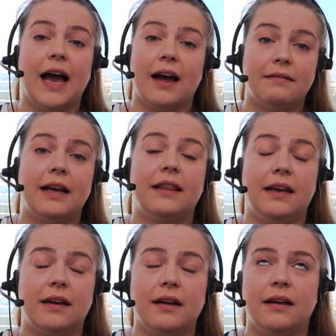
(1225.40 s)
Yeah,
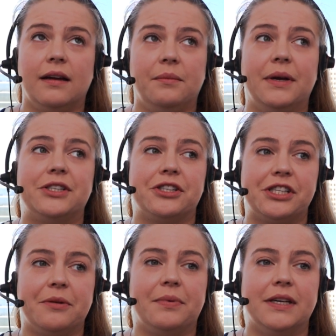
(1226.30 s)
I think
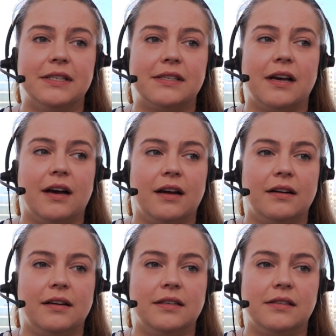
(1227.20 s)
mentorship
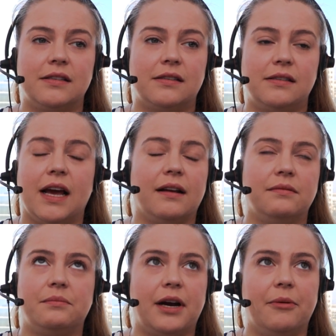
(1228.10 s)
is
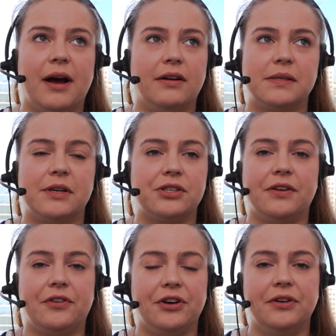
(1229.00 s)
paramount,
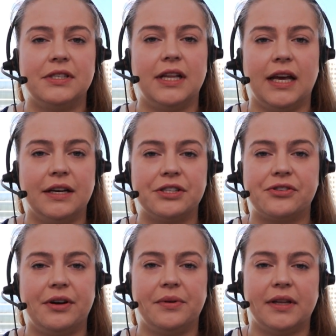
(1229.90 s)
especially if you're new to the
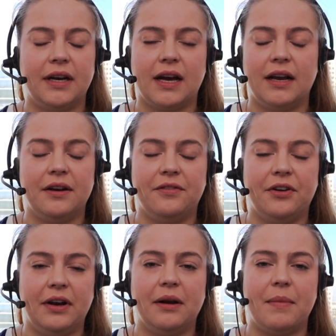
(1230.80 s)
industry with any kind
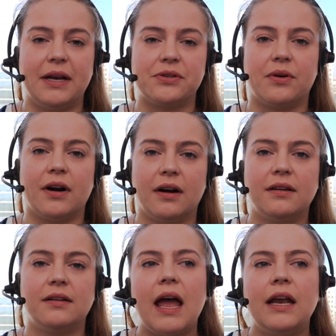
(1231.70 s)
of, you need a
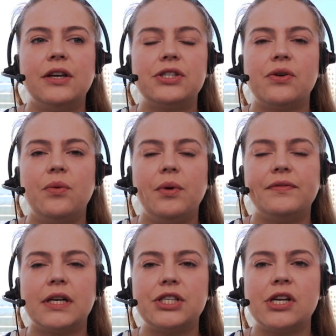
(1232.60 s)
mentor. And so
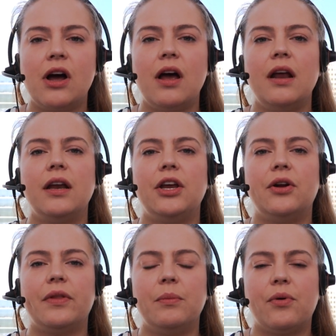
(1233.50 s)
we've touched on, you
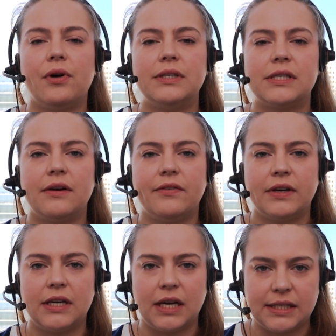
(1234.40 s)
know, the importance of
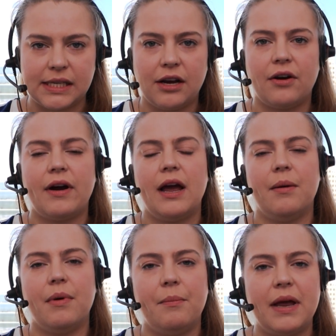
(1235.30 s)
a
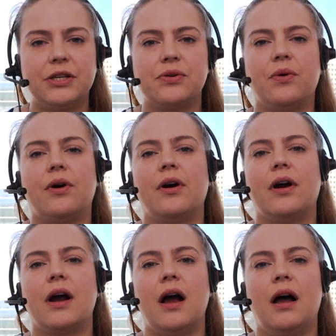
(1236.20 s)
CRM, a
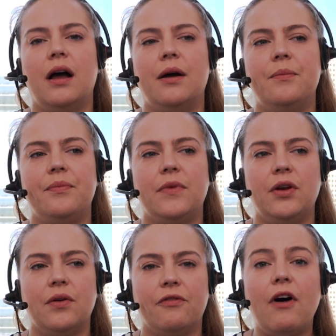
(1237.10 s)
mentor,
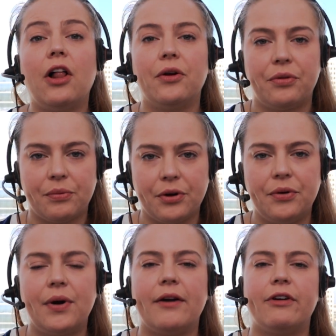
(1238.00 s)
follow
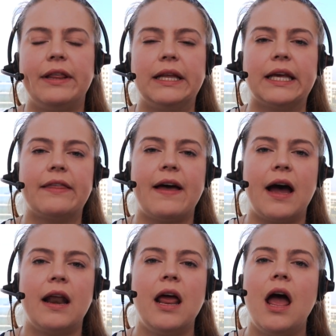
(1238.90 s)
through, everything like
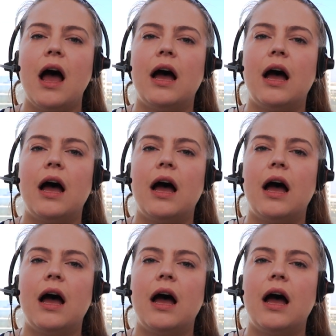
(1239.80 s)
that.